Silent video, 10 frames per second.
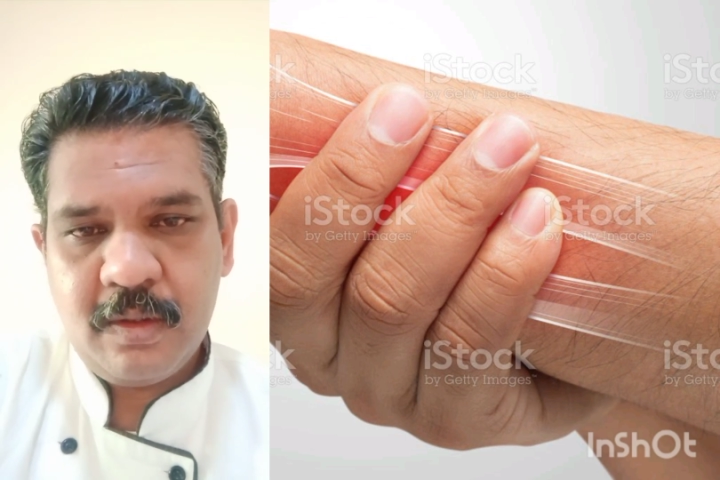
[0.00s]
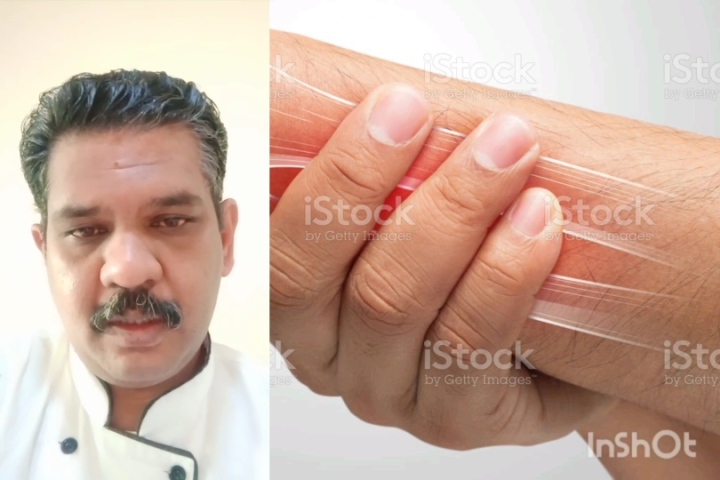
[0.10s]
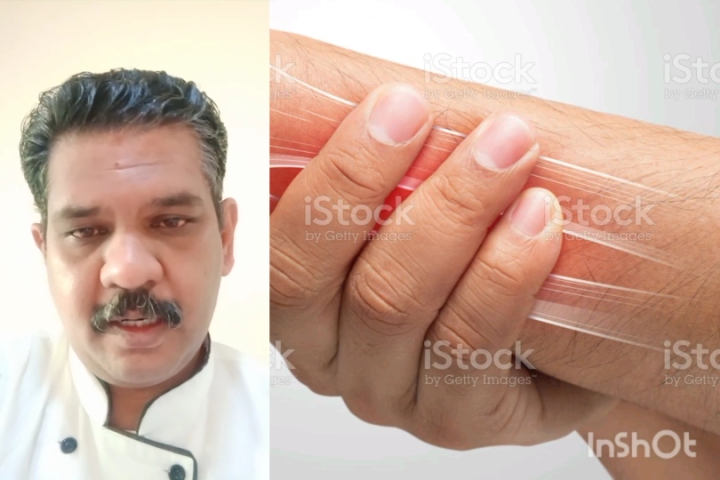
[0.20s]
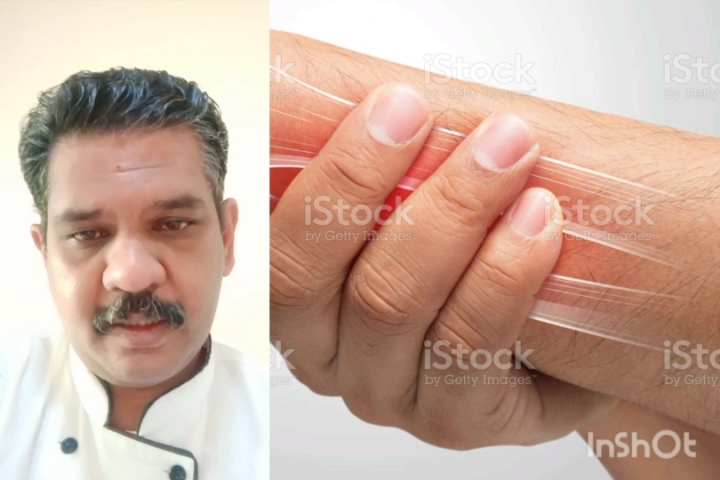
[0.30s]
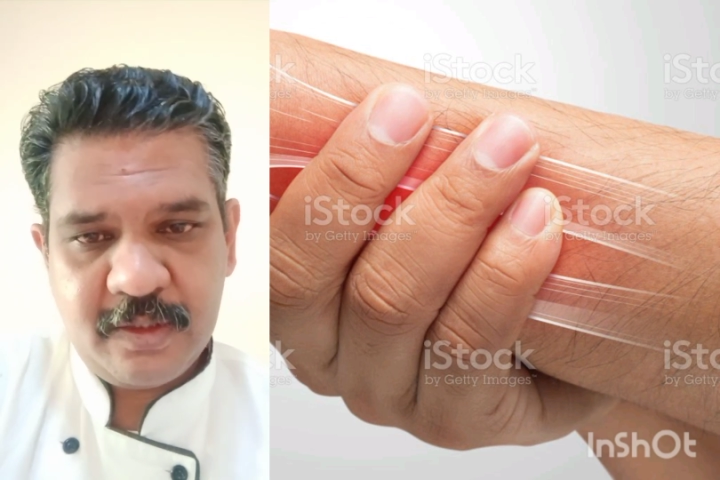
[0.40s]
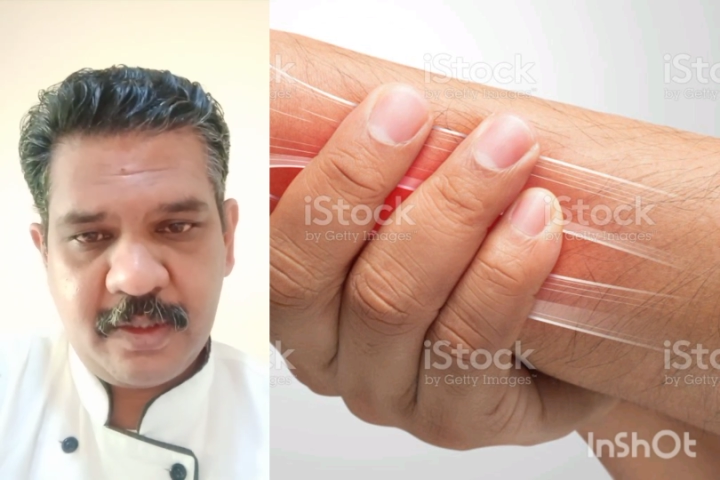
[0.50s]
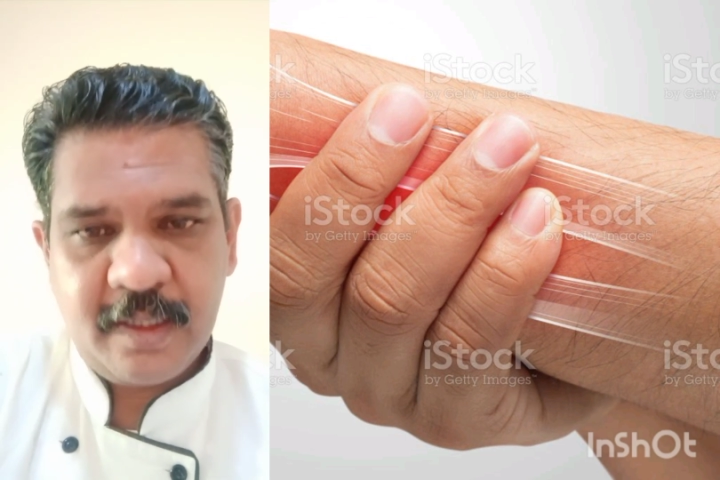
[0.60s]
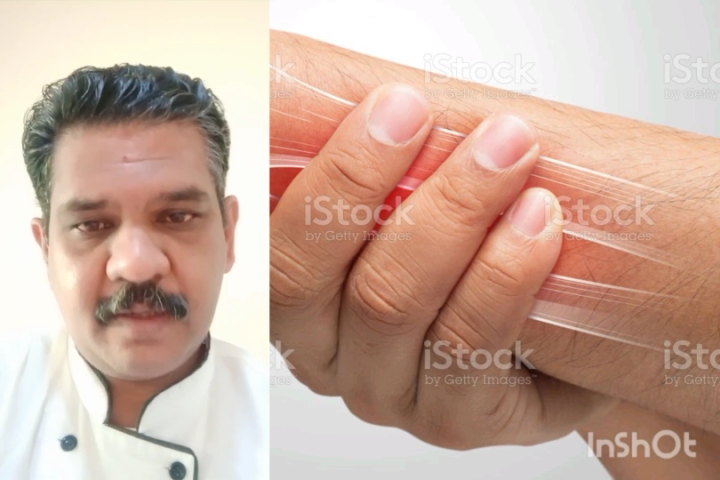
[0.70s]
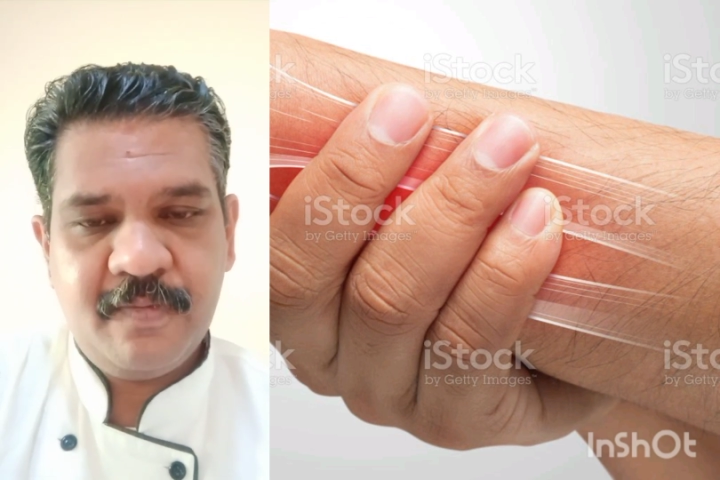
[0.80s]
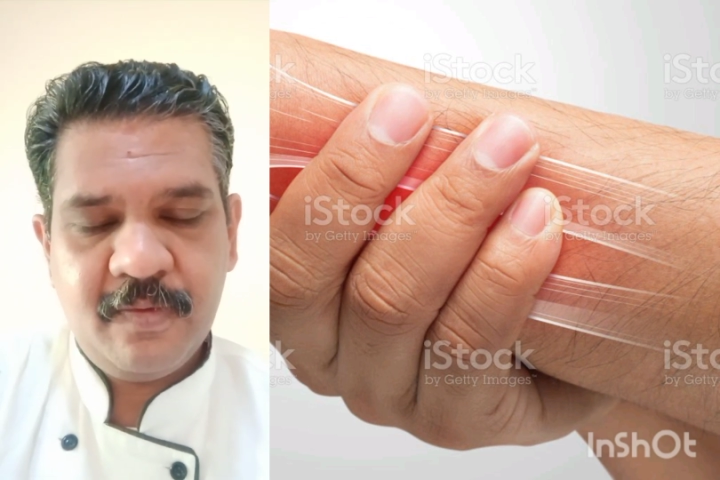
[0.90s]

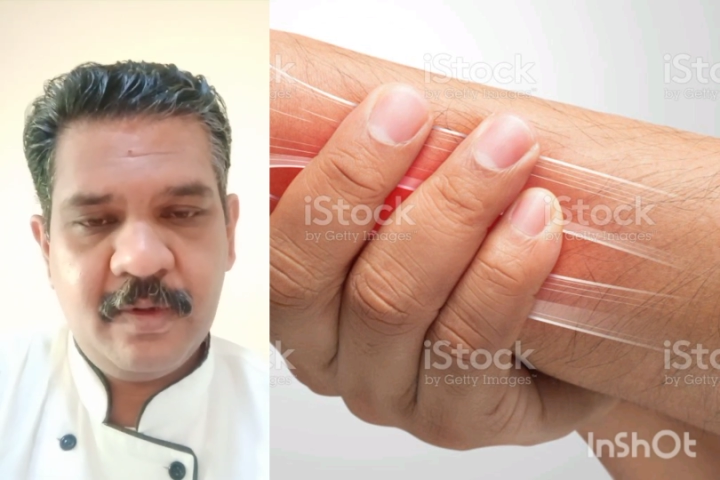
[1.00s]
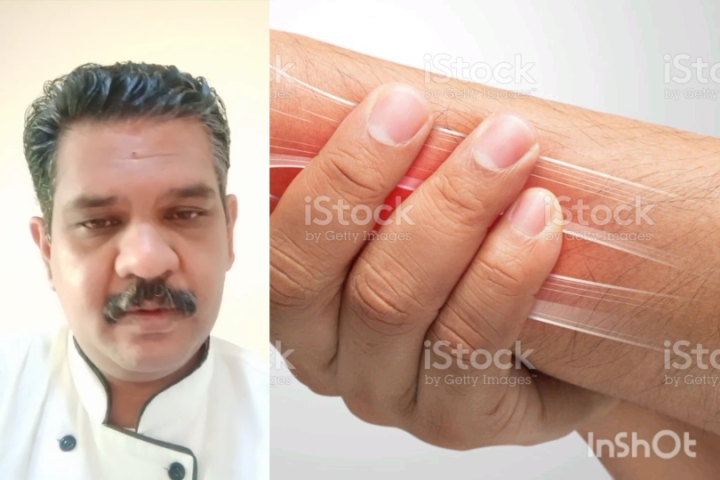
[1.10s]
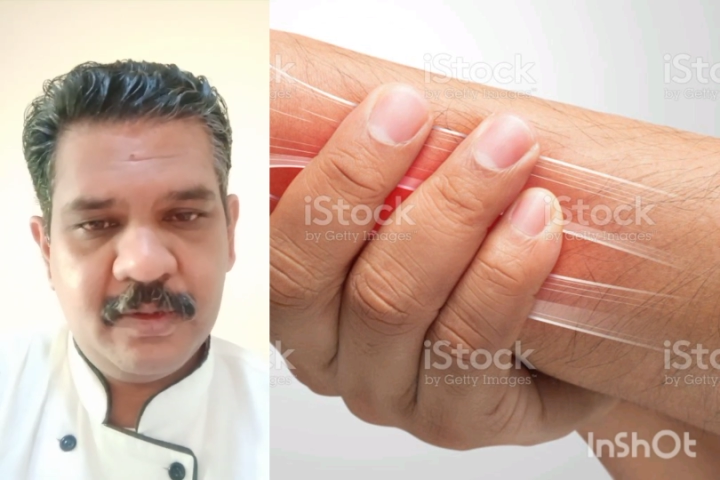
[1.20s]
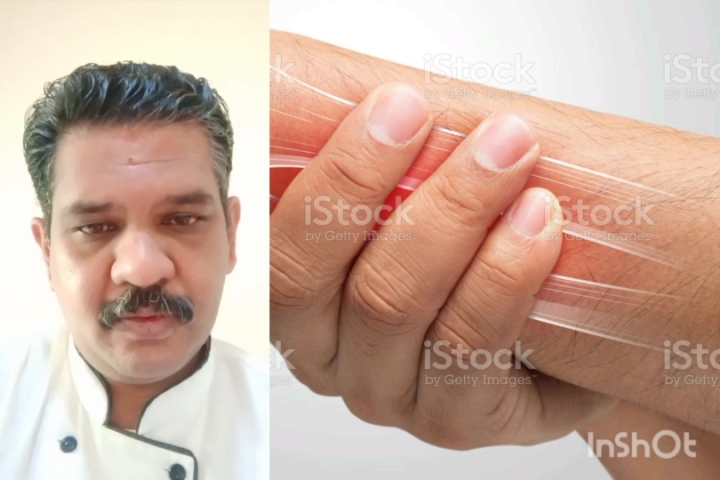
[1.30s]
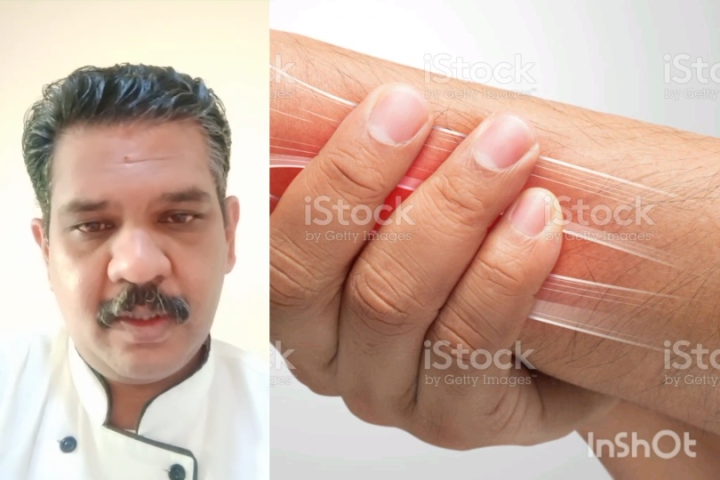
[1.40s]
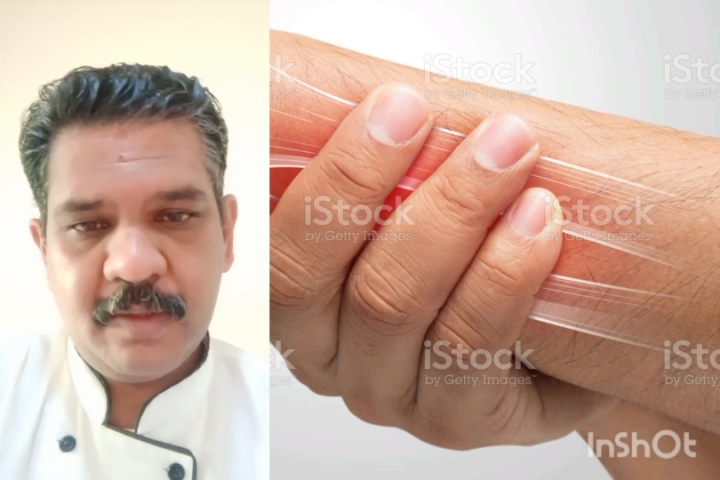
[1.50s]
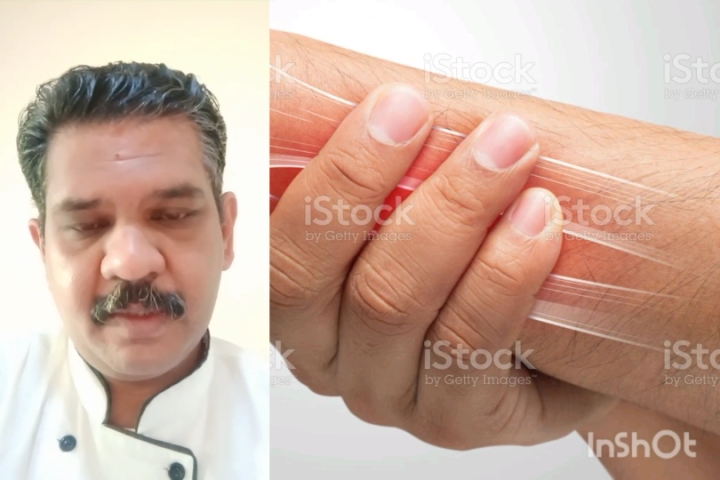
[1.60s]
energetic food this one,